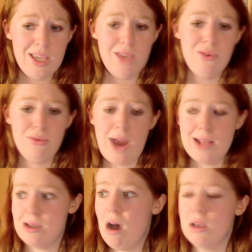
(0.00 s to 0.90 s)
give a
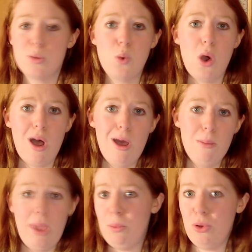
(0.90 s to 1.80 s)
rat's ass what
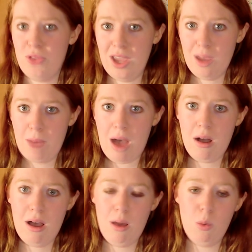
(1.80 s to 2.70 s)
people think
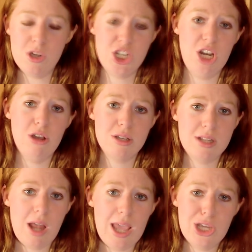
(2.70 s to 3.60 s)
about her, what she
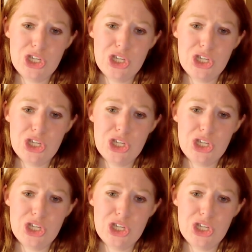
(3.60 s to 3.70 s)
looks like.